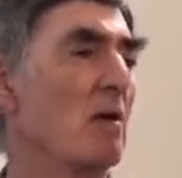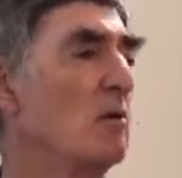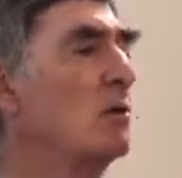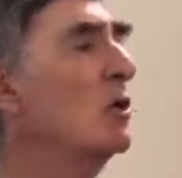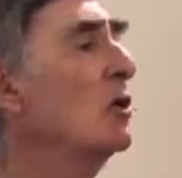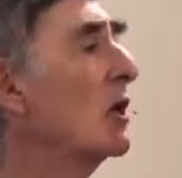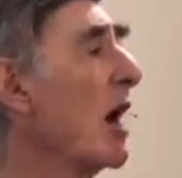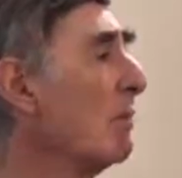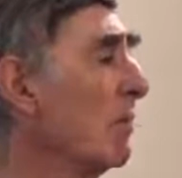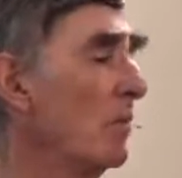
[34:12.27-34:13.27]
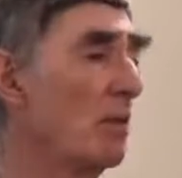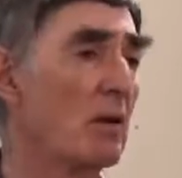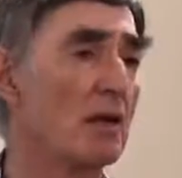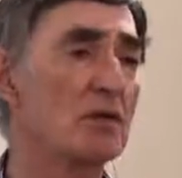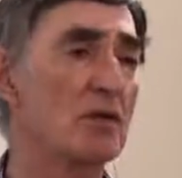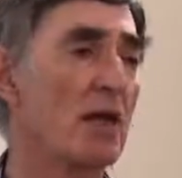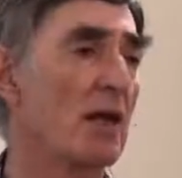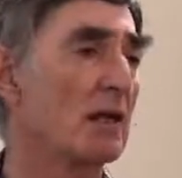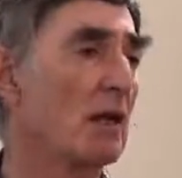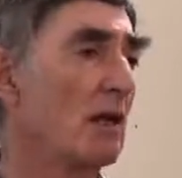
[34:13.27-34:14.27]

You can look up on the internet